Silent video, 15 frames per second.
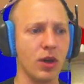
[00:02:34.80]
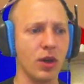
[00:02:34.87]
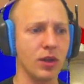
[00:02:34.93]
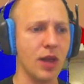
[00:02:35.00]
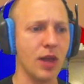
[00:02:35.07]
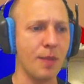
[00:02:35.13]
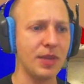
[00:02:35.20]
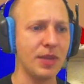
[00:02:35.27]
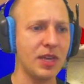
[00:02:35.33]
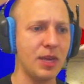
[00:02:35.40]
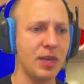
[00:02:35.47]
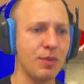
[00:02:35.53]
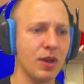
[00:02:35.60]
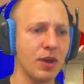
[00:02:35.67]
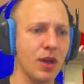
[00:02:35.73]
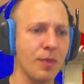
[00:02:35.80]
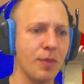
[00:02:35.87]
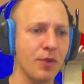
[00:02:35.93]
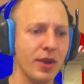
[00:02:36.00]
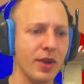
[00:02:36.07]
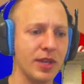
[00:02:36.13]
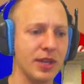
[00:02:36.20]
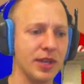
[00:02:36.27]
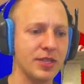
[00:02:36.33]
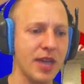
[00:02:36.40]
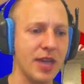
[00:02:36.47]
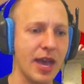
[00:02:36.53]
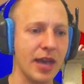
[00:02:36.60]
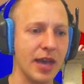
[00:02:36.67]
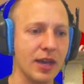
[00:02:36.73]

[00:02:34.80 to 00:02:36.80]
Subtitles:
I'm going to keep upgrading attack.